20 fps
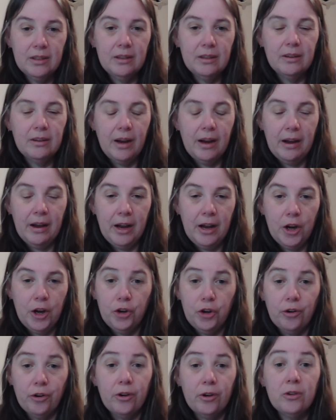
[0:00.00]

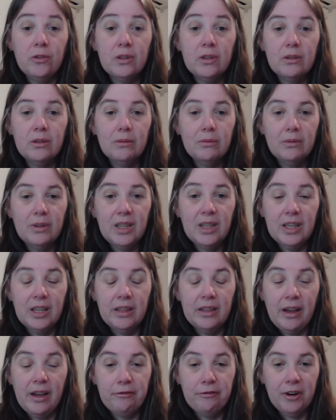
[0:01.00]
notes
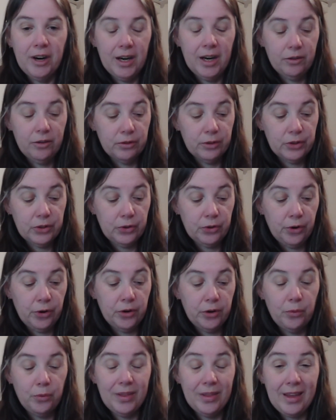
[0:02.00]
within that fragrance
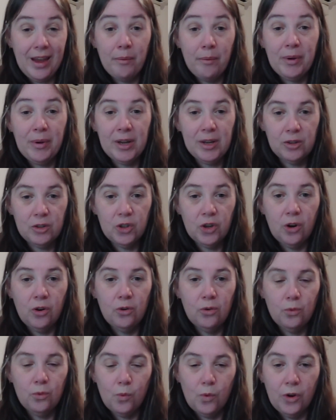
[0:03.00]
oil without being
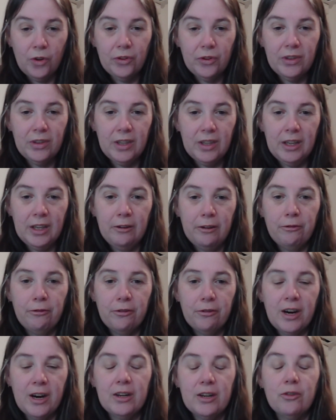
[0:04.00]
told what the
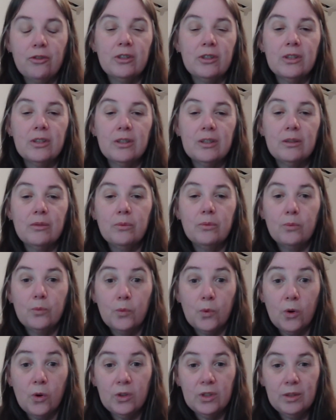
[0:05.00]
fragrance
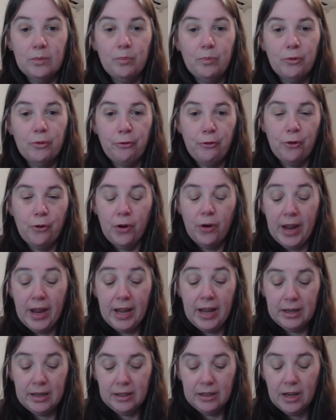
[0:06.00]
was
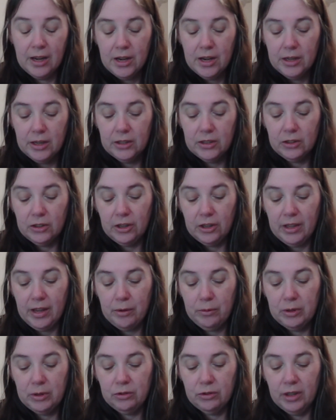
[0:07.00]
beforehand. So
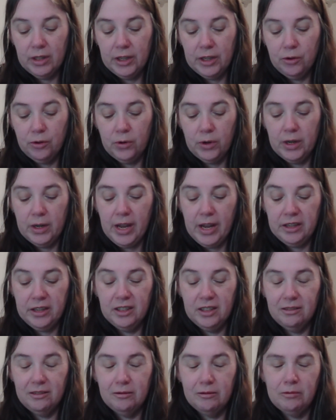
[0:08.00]
that was really good,
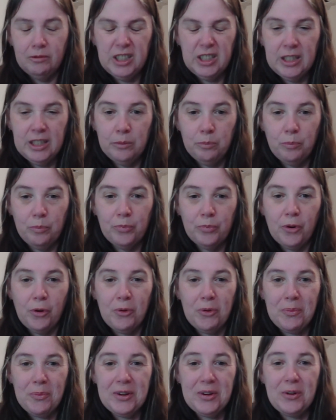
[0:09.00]
and she's
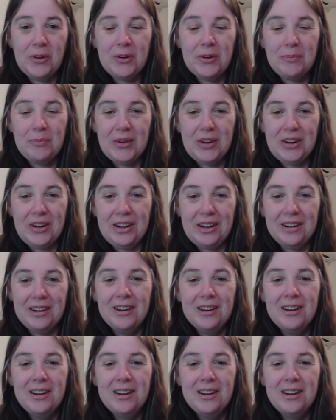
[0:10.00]
probably got a better